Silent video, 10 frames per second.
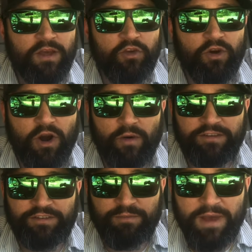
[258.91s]
You can
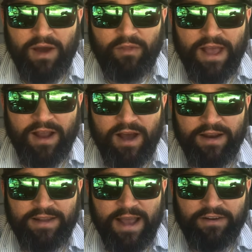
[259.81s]
always smell that
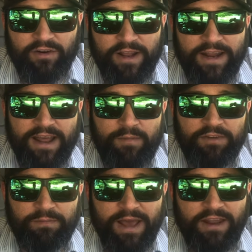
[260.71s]
contactor anytime
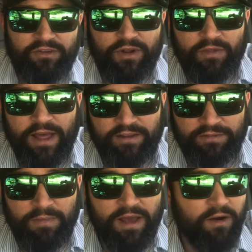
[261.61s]
it's bad. You know that
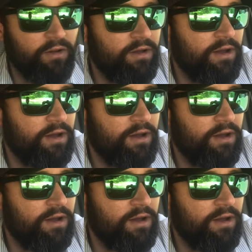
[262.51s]
smell.